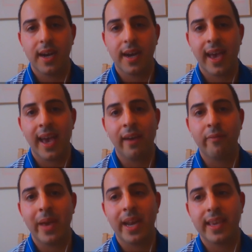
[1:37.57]
uh, have
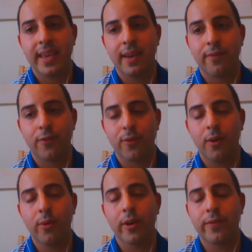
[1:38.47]
Medicare for
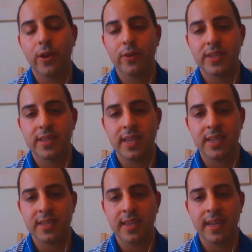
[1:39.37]
all, where if you're a
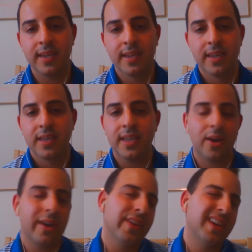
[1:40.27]
citizen, you
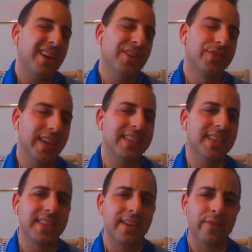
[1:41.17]
know, every country has
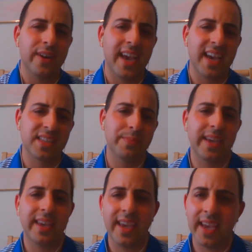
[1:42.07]
a different
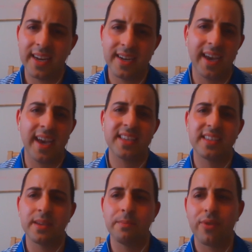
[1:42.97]
aspect. Canada has
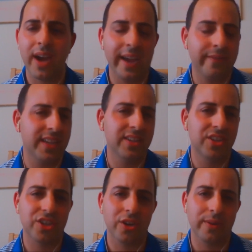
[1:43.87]
some private
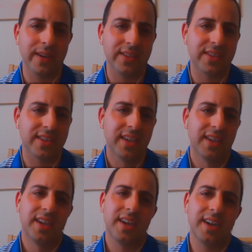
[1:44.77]
insurance.
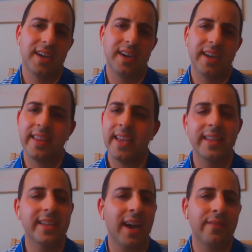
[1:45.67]
Uh, and
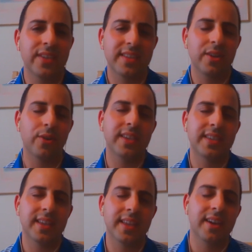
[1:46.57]
then obviously all
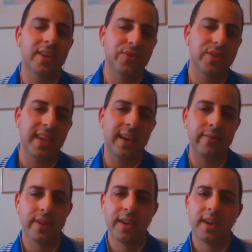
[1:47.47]
these other countries have
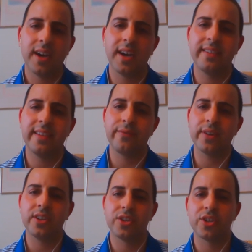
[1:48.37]
uh,
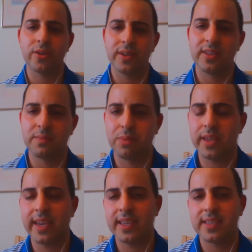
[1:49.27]
different insurance
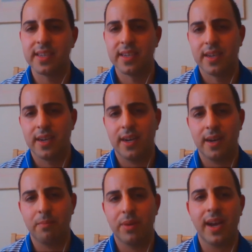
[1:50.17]
plans.
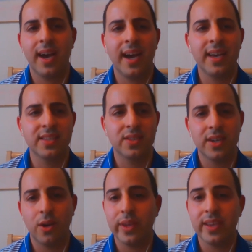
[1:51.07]
Um, but Oz, you
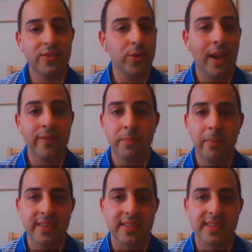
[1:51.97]
know, we do have the
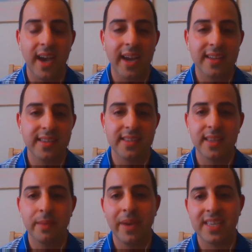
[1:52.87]
best doctors
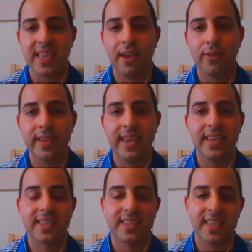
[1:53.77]
and the best
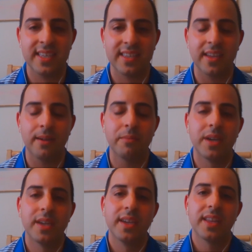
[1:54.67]
healthcare system.
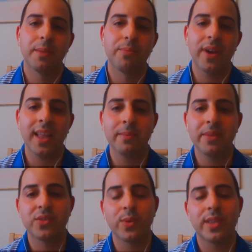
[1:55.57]
The problem
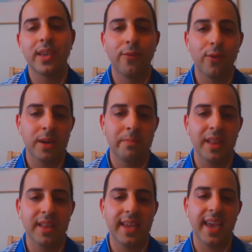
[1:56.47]
is with the
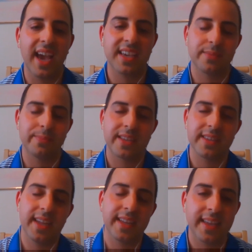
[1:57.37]
affordability aspect,
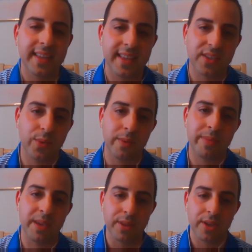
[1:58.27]
and I think that's where
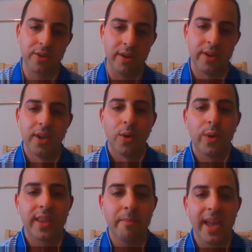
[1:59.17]
people are going
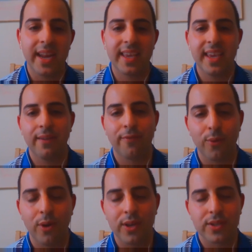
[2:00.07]
with the Medicare
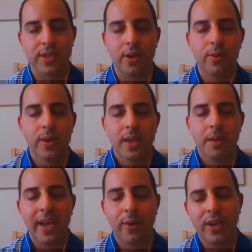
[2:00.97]
for all. So
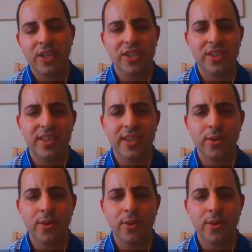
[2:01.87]
my question to